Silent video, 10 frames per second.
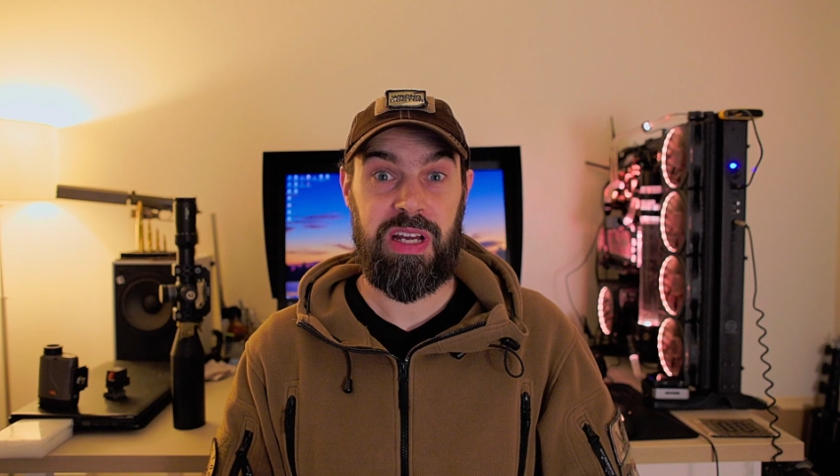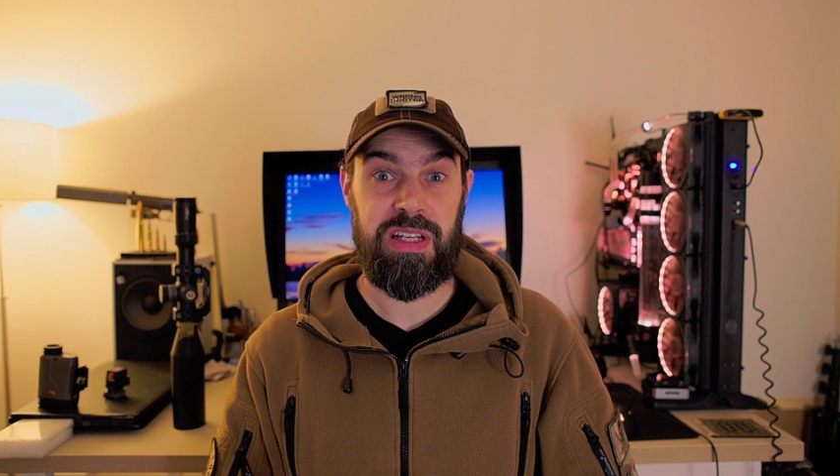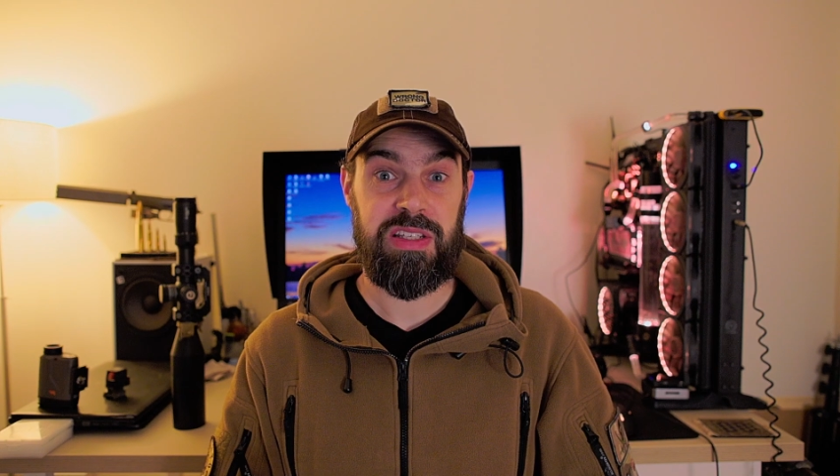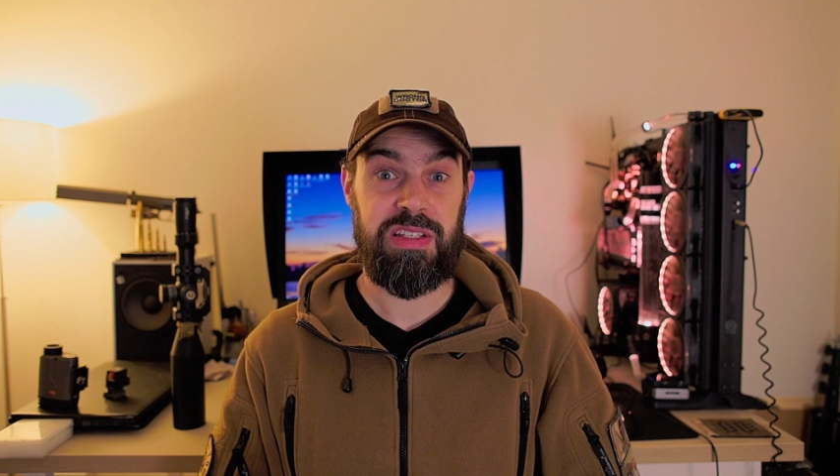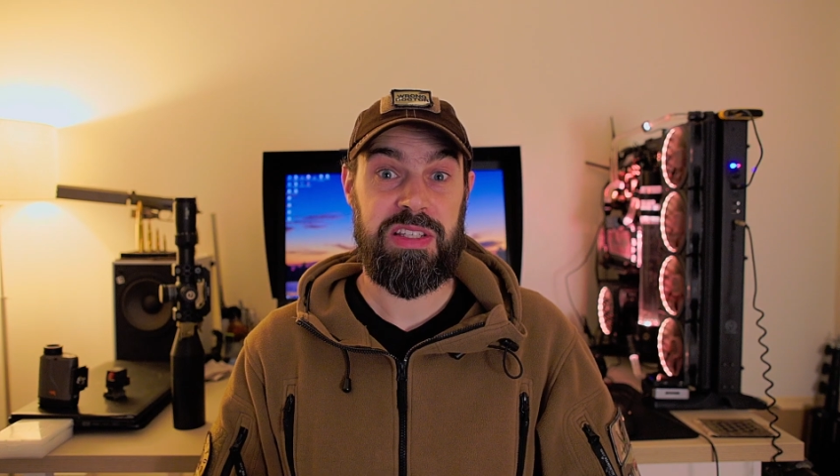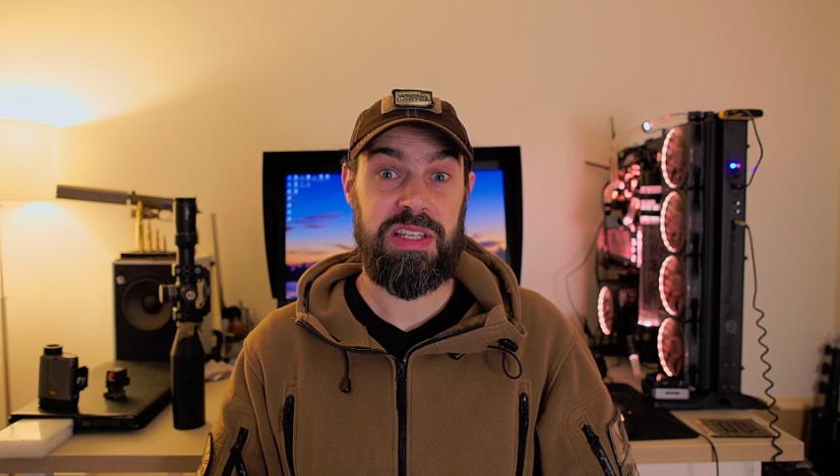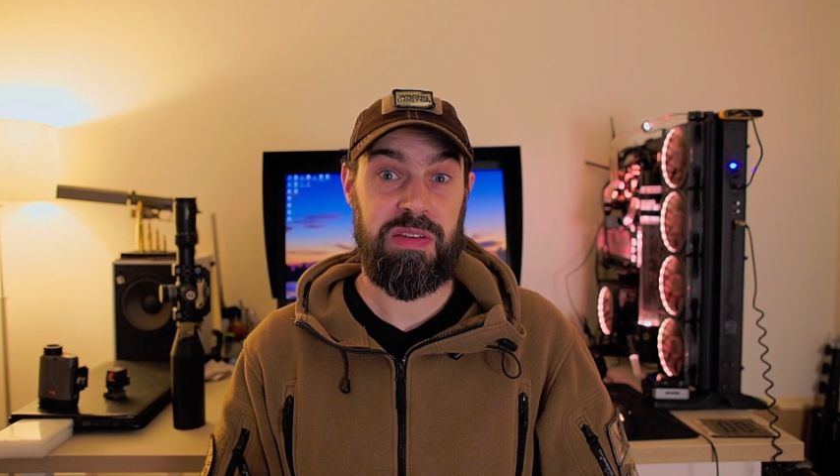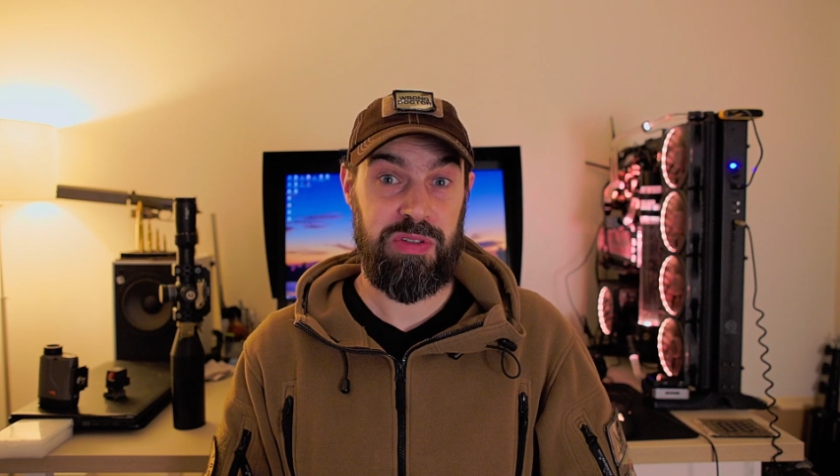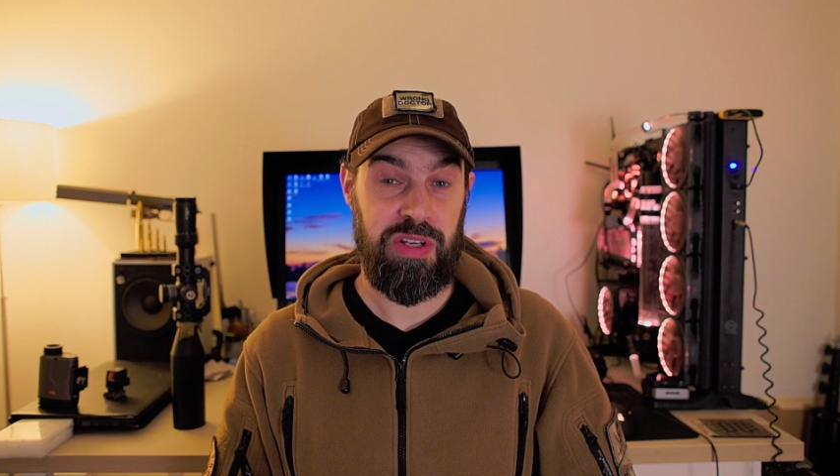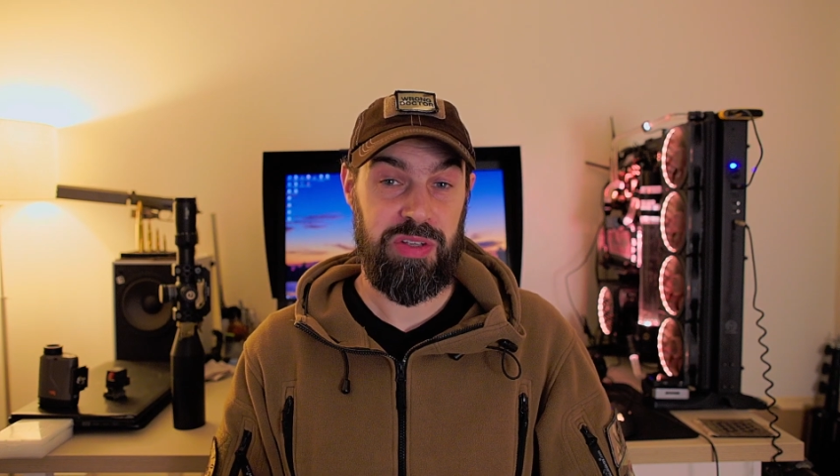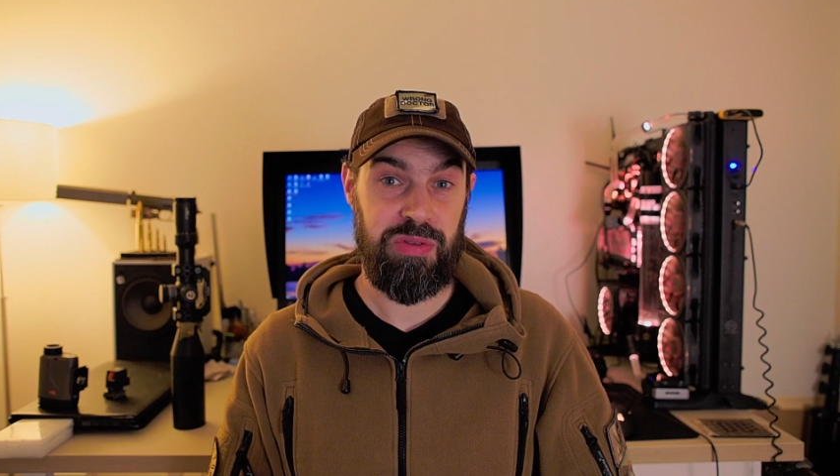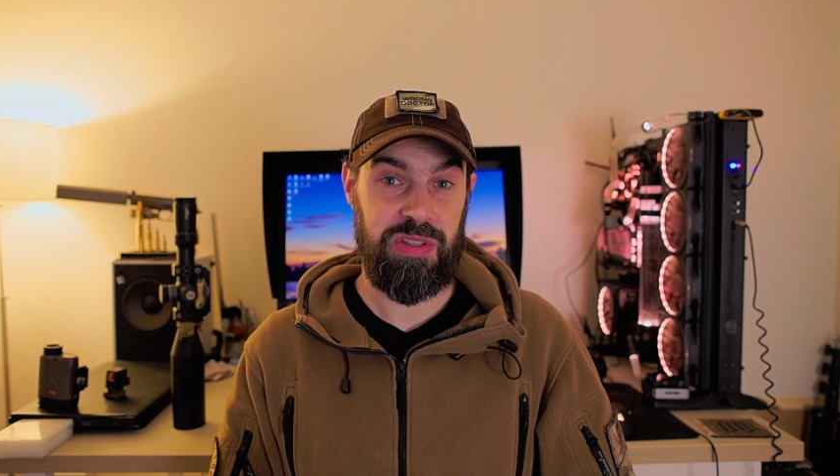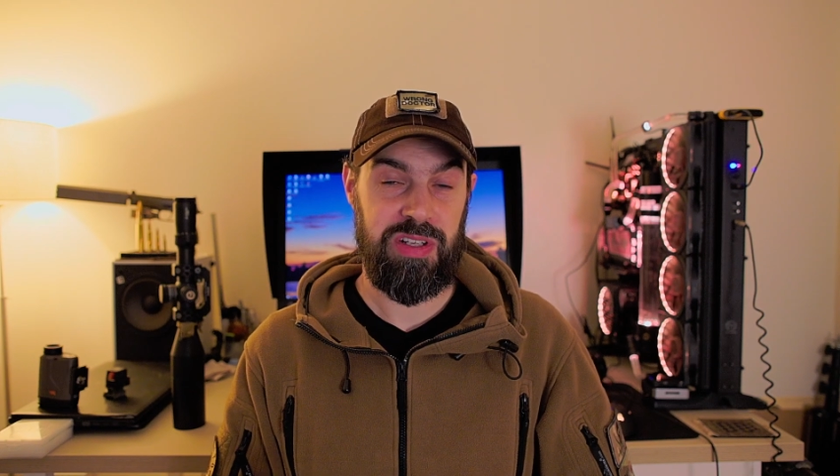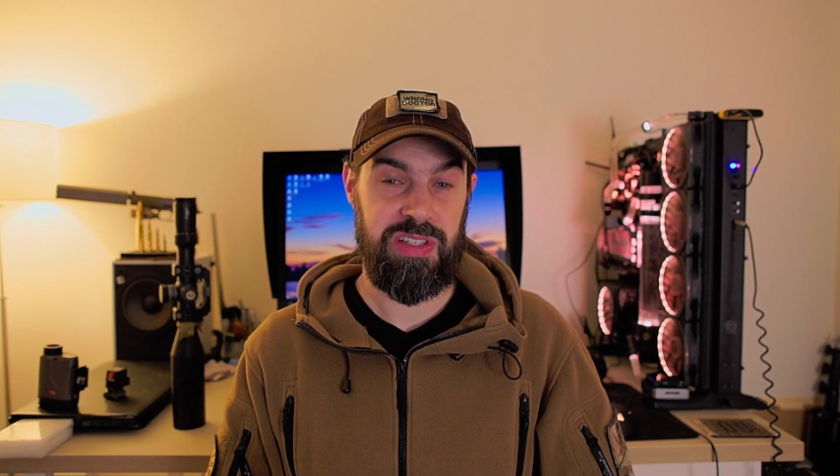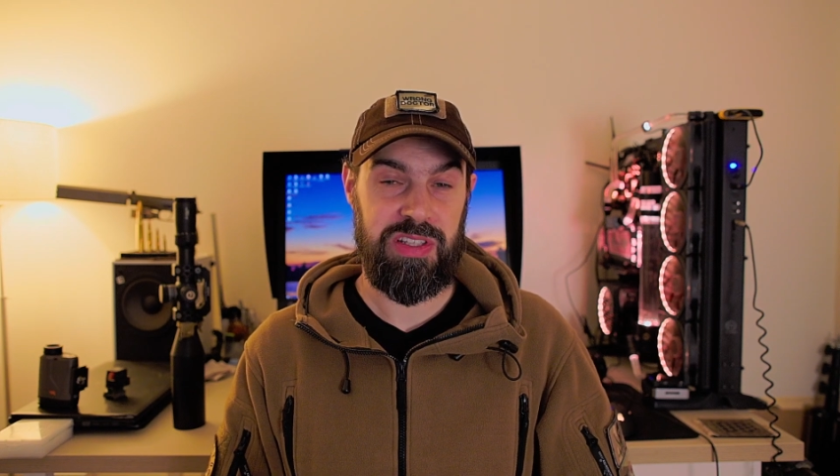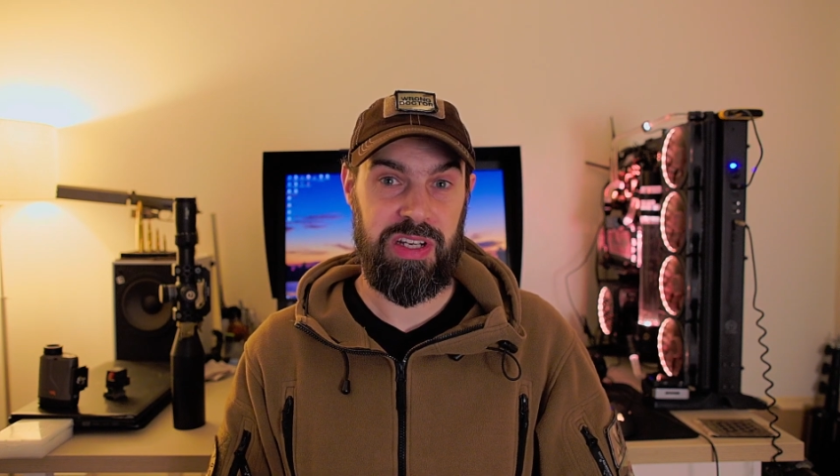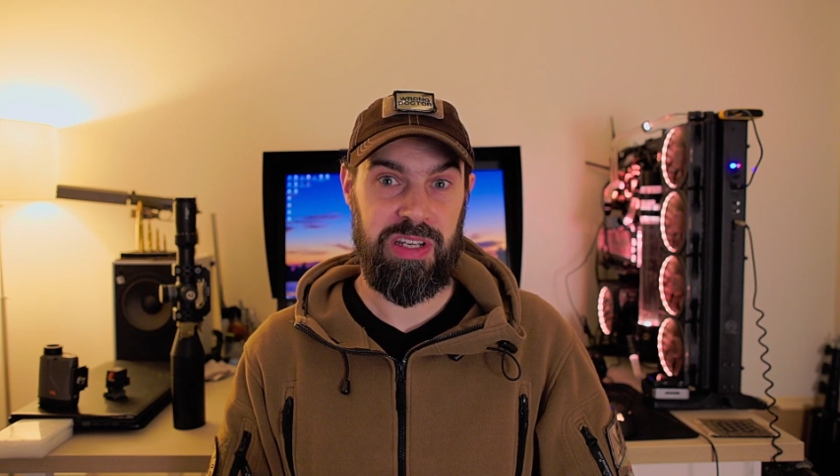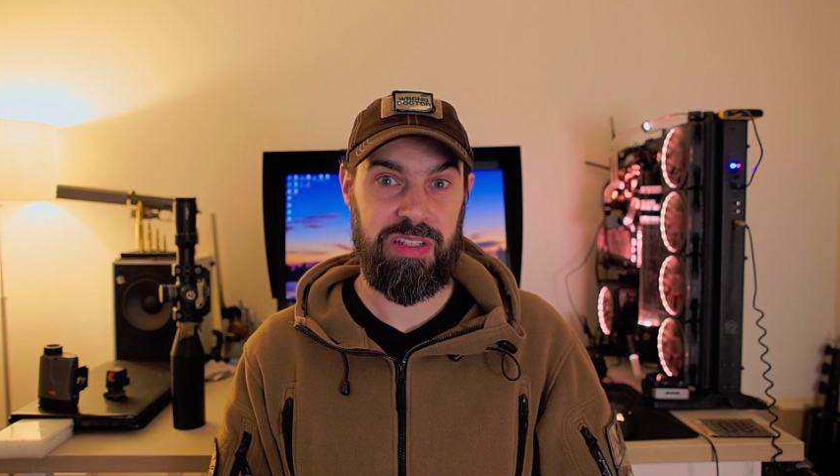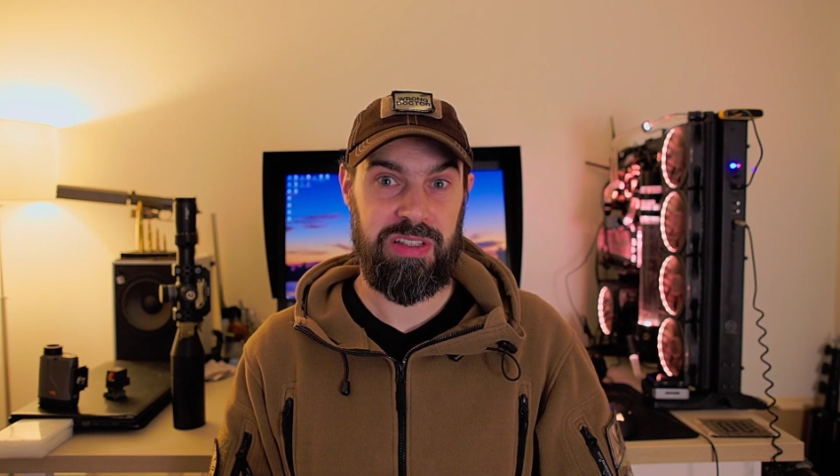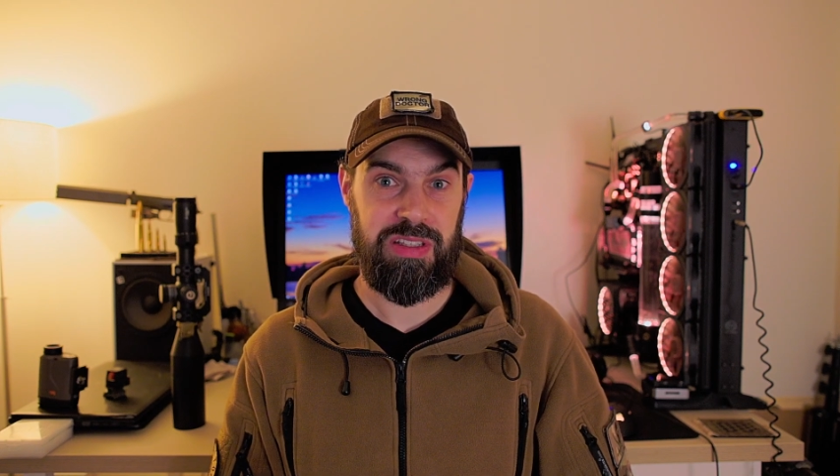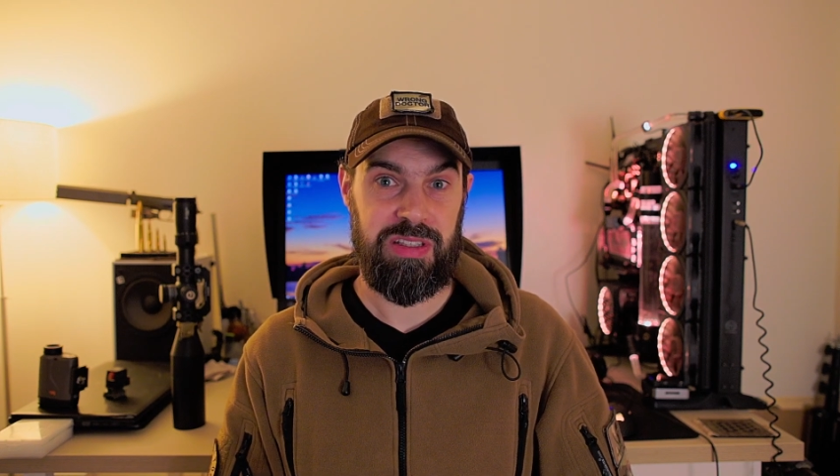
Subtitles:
at a 700 yard target.